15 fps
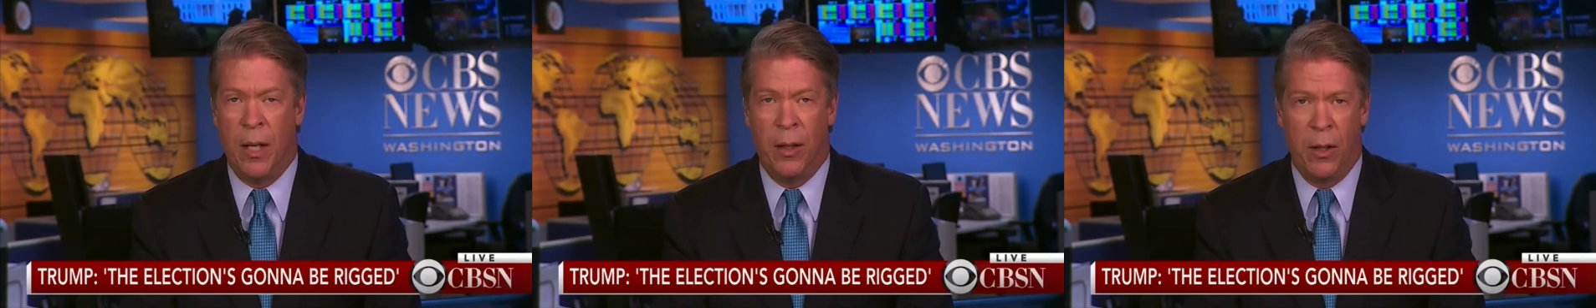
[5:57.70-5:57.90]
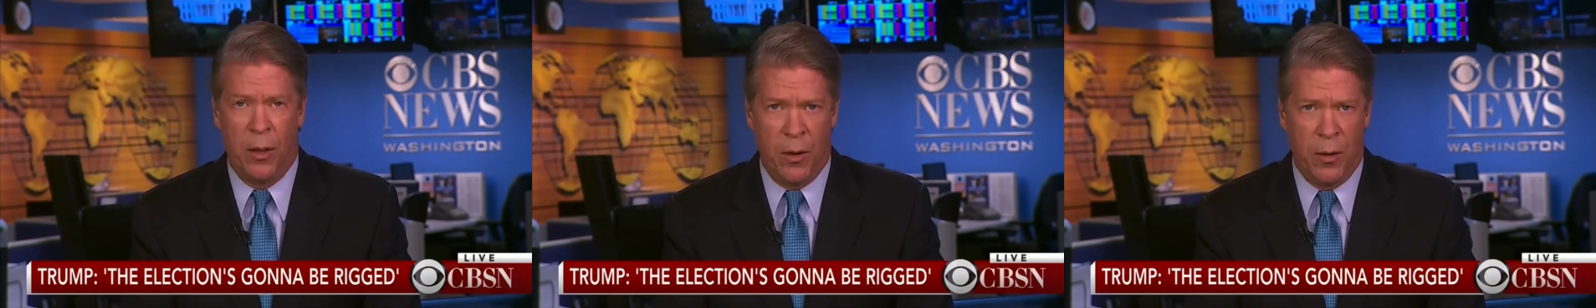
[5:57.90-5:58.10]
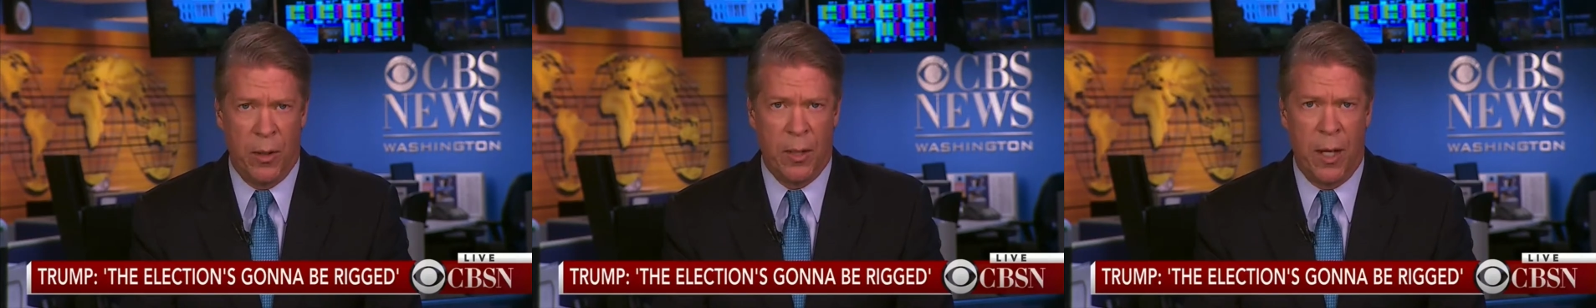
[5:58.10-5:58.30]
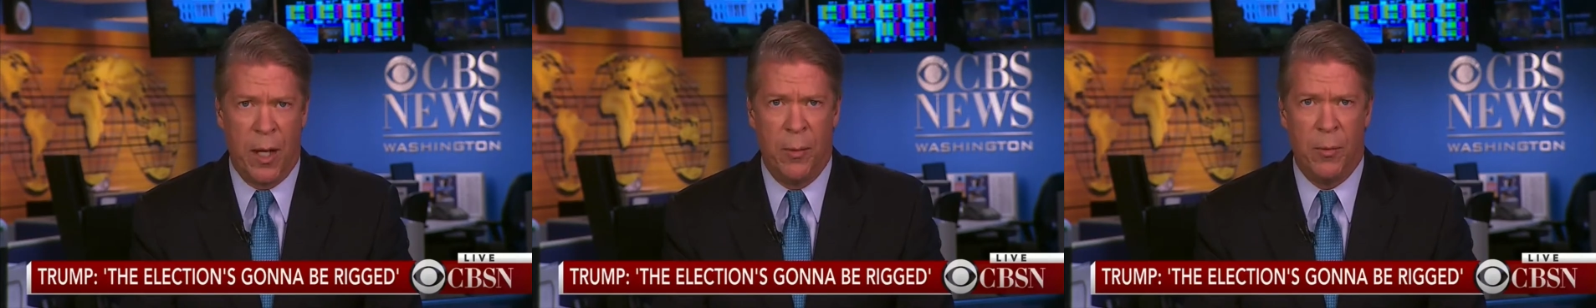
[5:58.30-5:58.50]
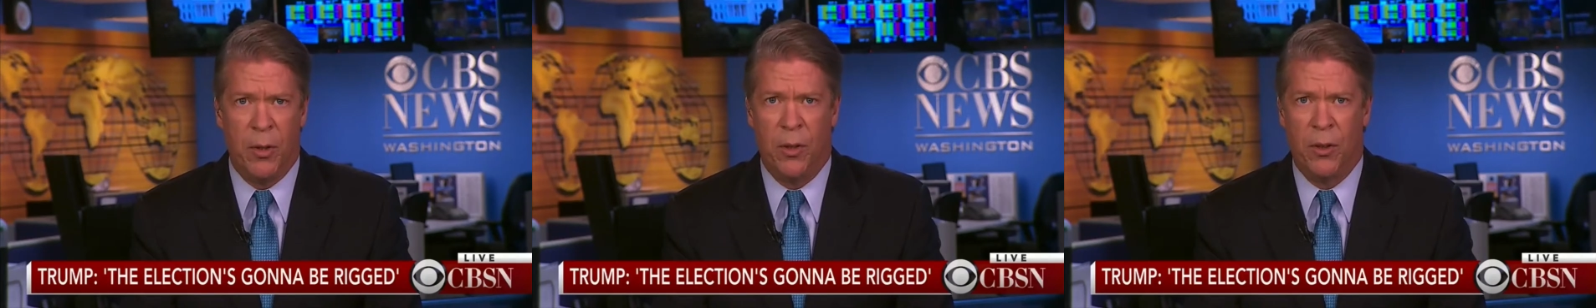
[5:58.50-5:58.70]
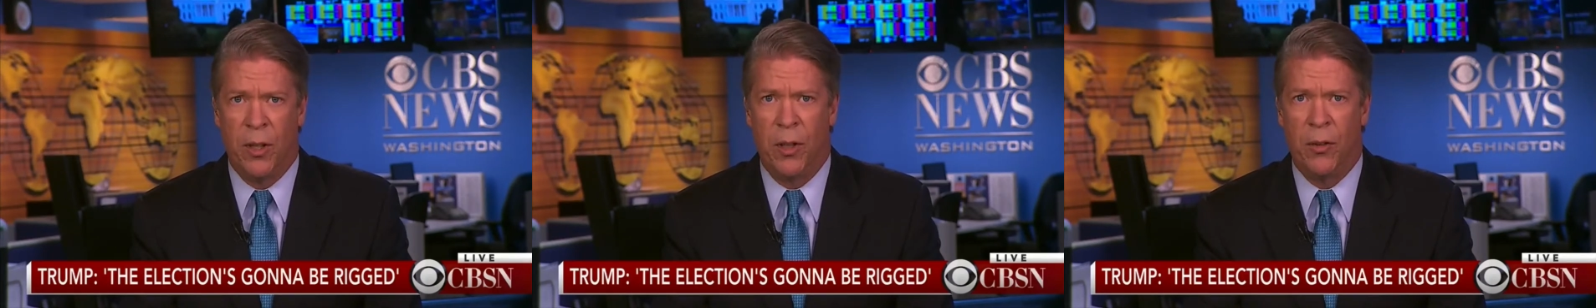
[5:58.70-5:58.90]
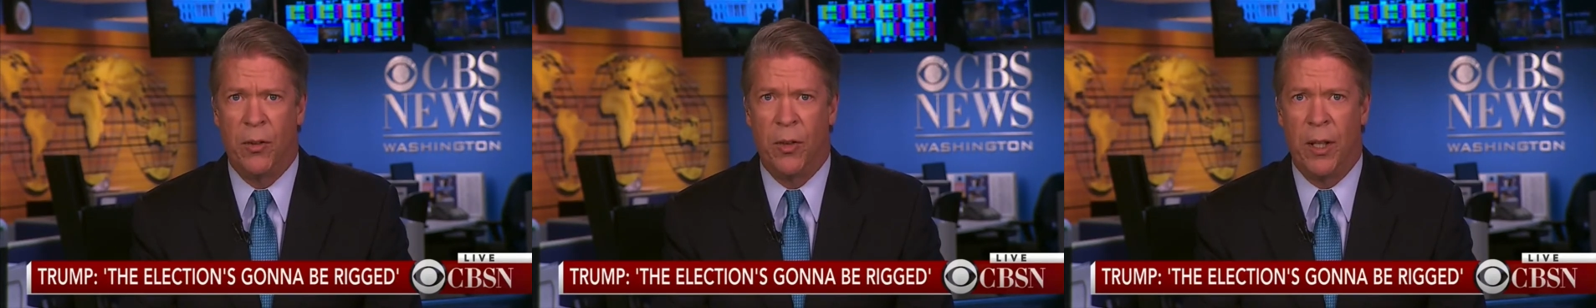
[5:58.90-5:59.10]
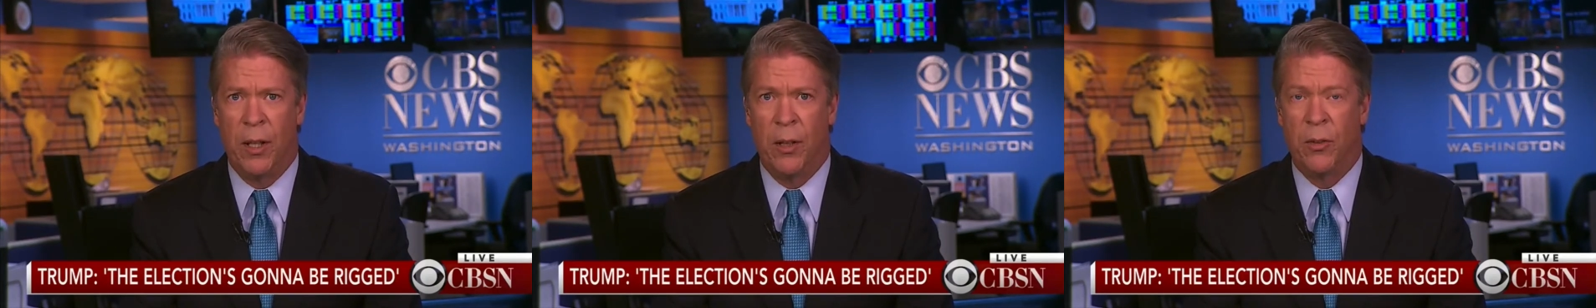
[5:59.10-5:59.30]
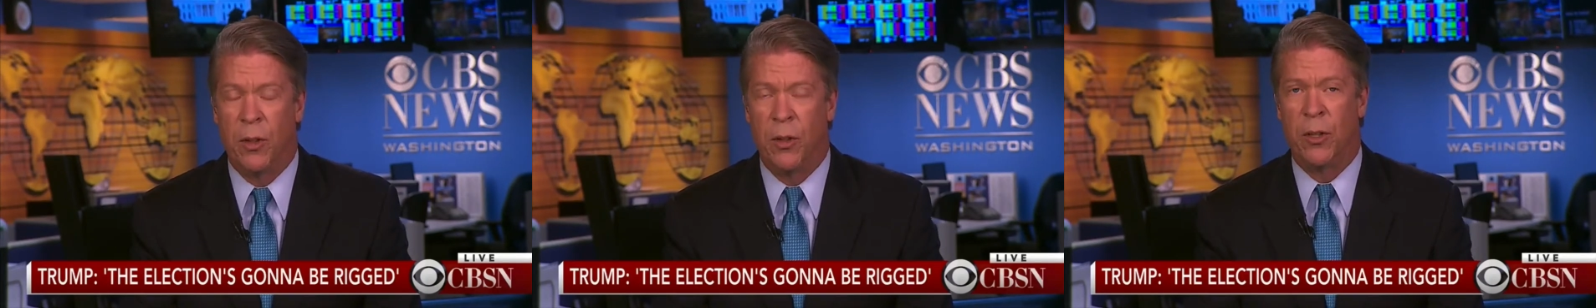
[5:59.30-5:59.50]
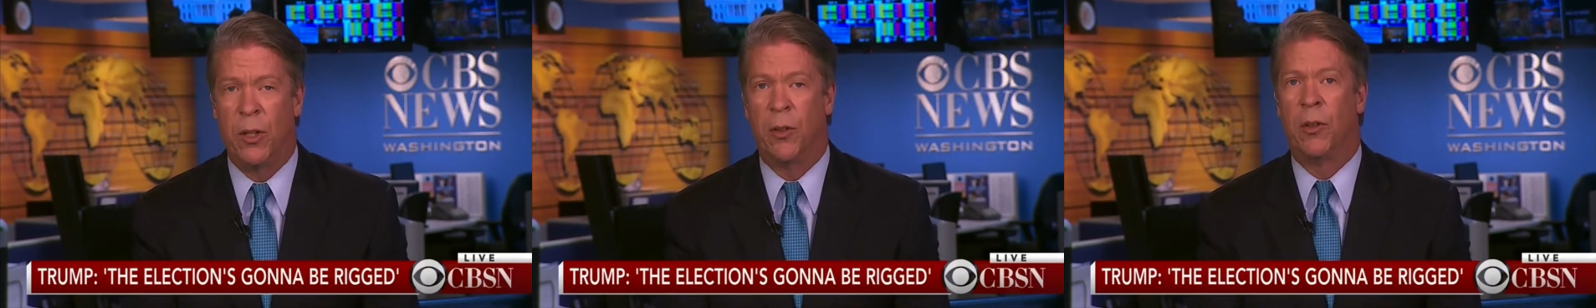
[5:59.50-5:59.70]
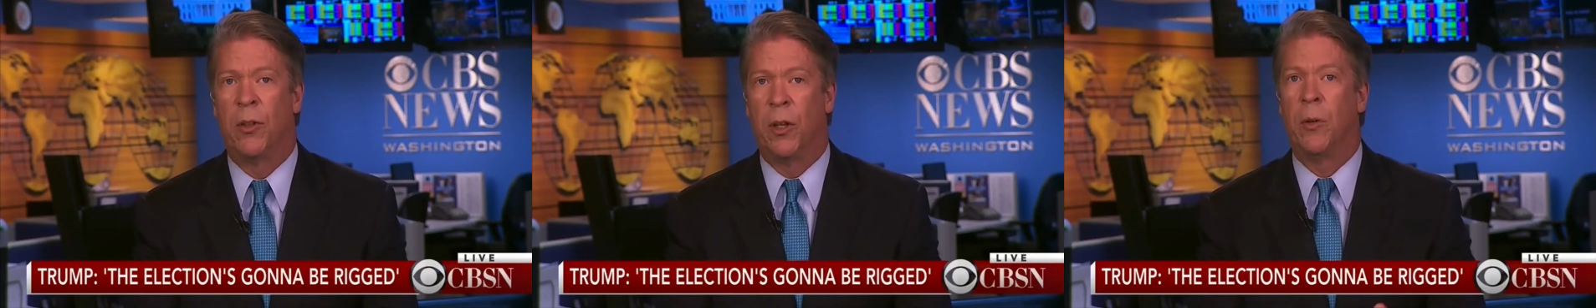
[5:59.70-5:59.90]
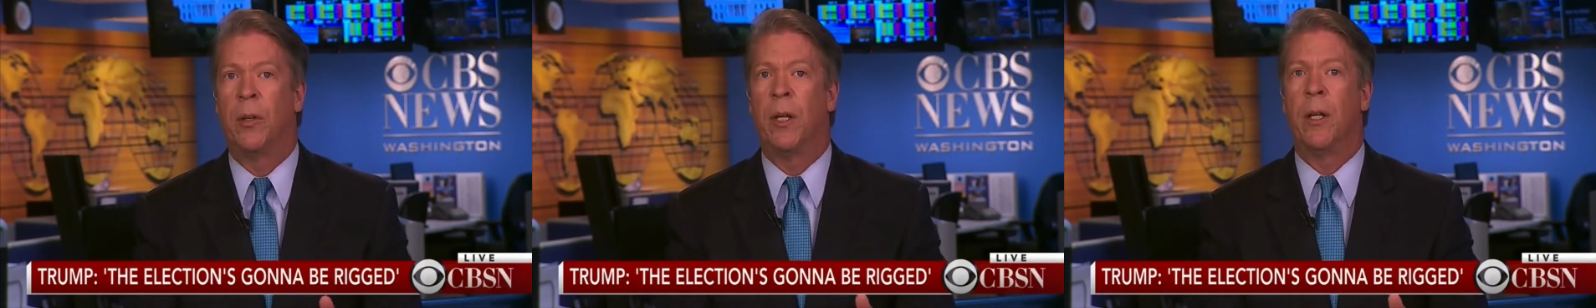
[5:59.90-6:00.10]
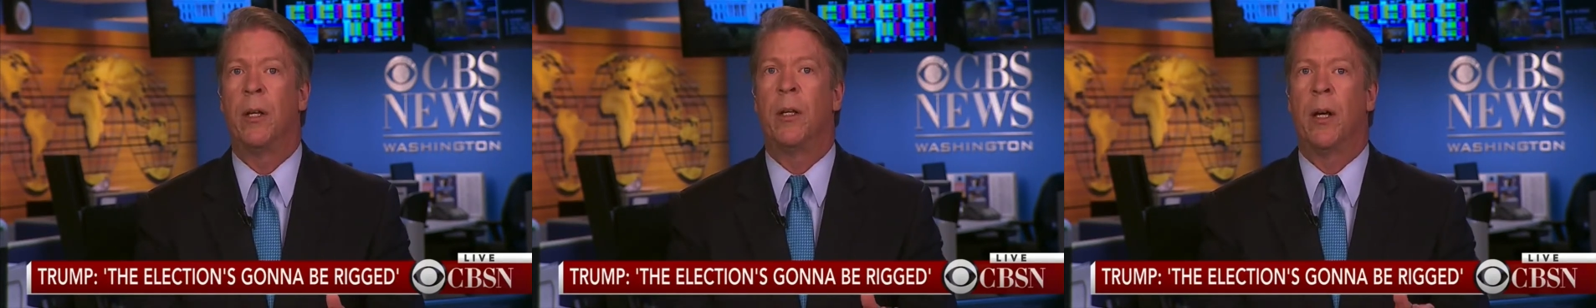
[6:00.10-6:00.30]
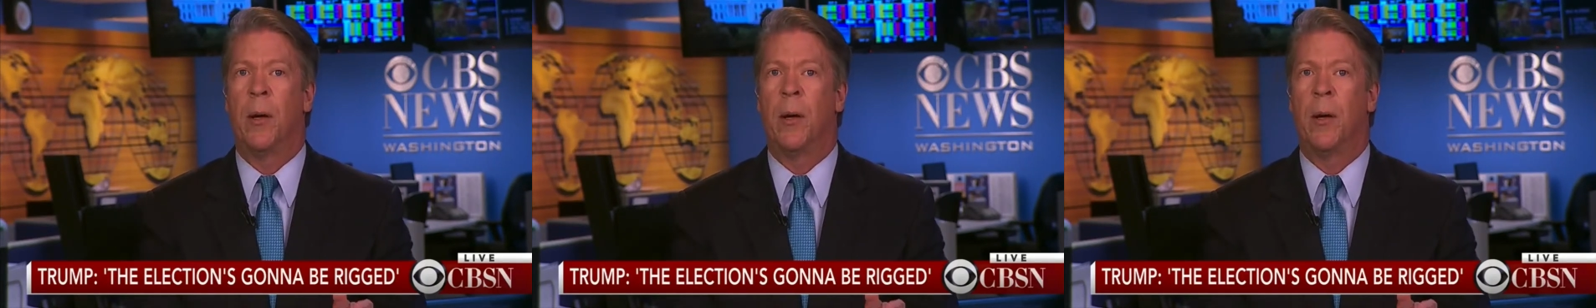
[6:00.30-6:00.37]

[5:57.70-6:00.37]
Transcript: and then there are times he says things that just literally